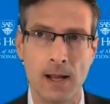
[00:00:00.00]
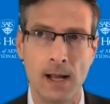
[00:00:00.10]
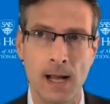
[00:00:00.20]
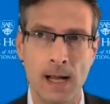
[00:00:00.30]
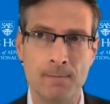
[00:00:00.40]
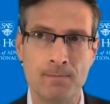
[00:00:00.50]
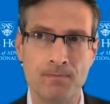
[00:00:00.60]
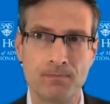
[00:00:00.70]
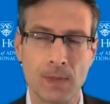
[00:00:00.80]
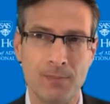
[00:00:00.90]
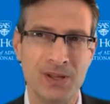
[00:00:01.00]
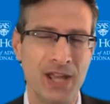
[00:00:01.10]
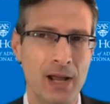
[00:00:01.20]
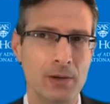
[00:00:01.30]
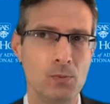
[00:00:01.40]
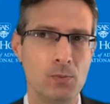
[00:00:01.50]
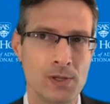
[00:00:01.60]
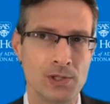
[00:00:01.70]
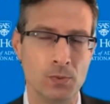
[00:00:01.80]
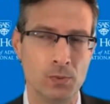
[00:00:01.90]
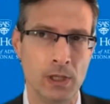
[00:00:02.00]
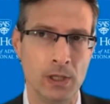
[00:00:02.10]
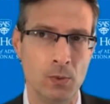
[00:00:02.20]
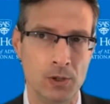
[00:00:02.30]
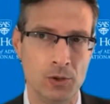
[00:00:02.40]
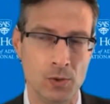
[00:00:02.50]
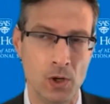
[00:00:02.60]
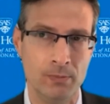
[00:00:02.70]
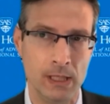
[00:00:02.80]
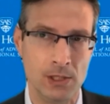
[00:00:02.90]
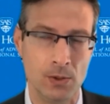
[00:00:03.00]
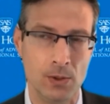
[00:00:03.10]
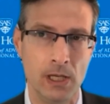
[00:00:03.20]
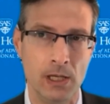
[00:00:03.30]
But that wasn't really what drove me to it.